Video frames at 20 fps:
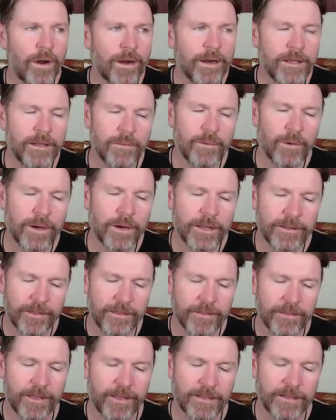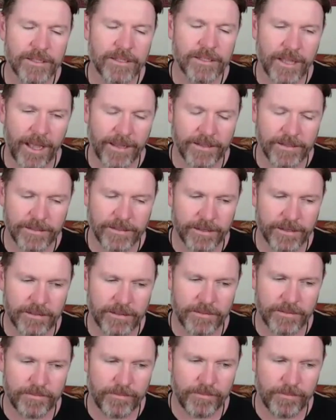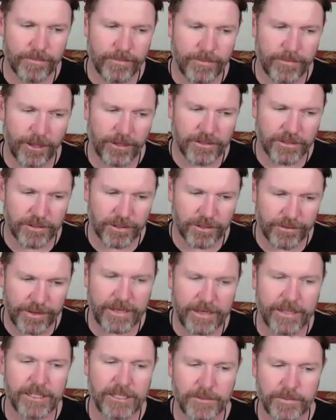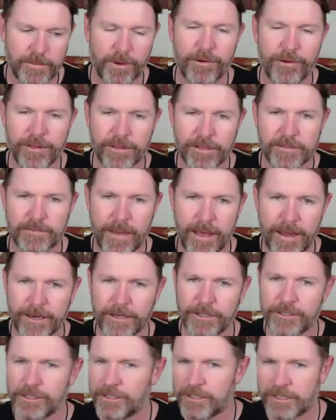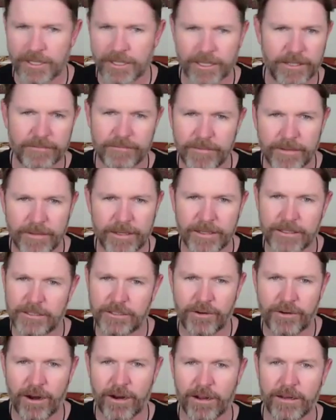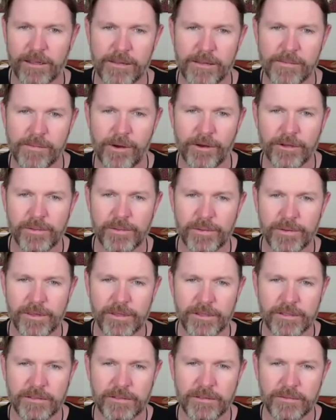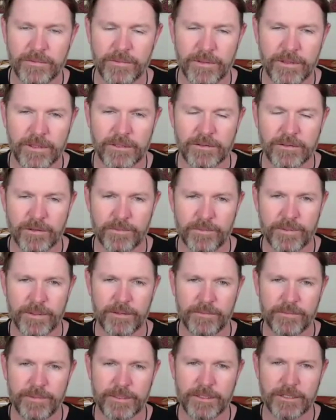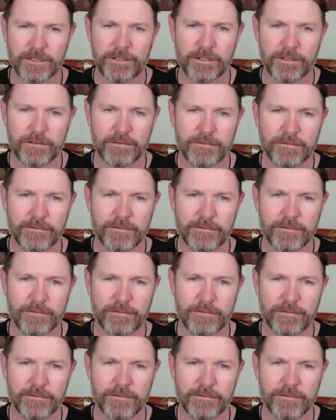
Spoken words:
do you think that's the case? That it's those sort of inexperienced managers that are struggling the most with this sort of position.